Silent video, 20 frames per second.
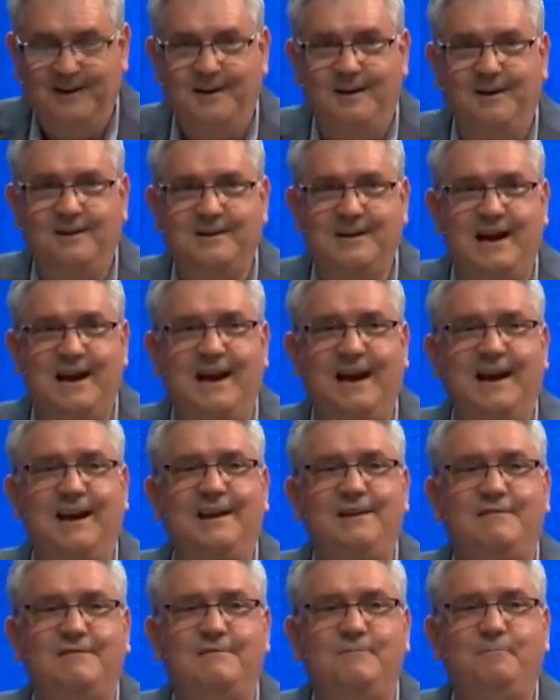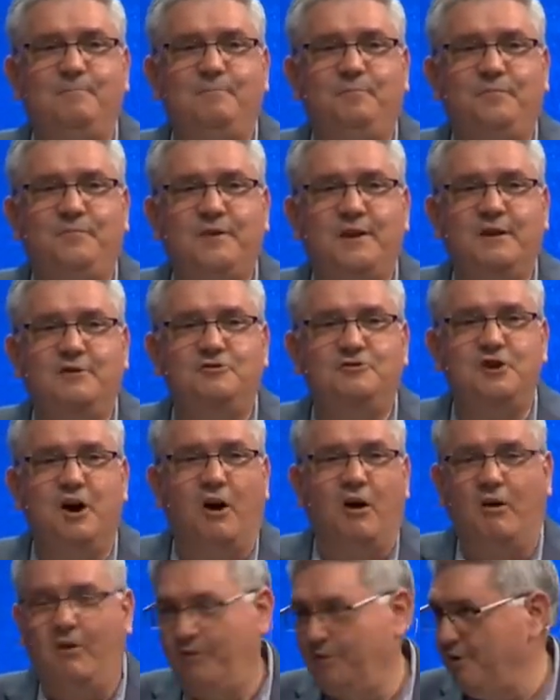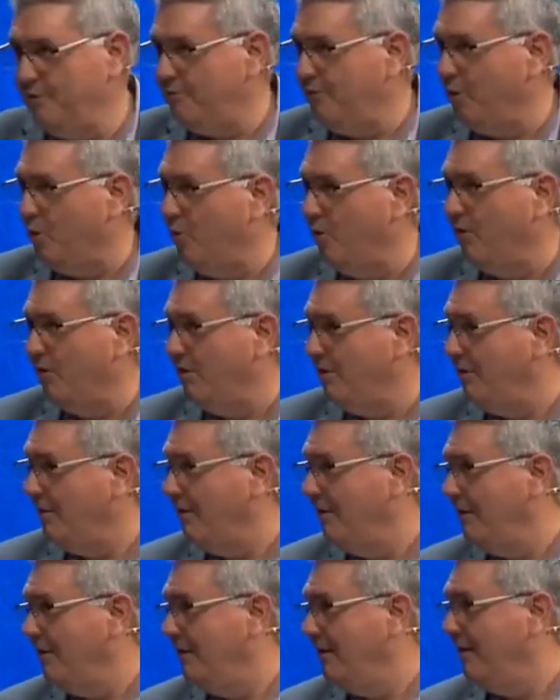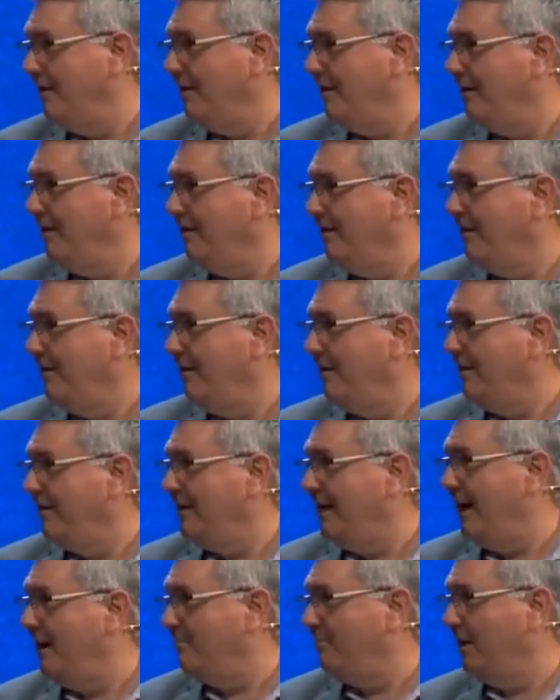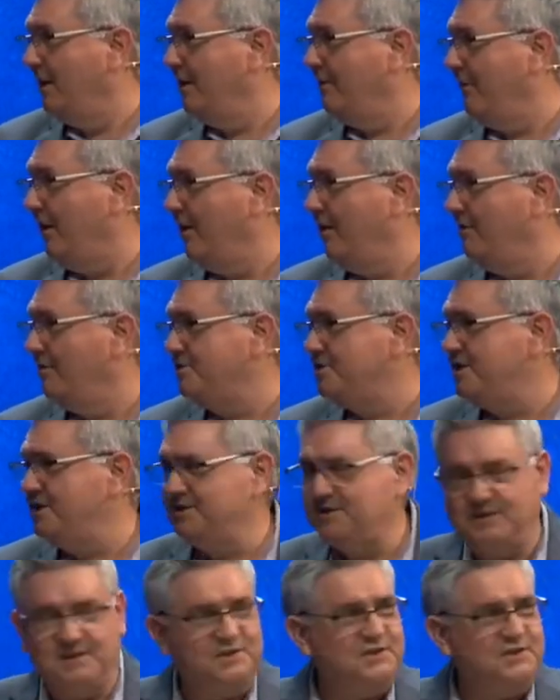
Again, jaw on the floor. Can't believe I heard Jesus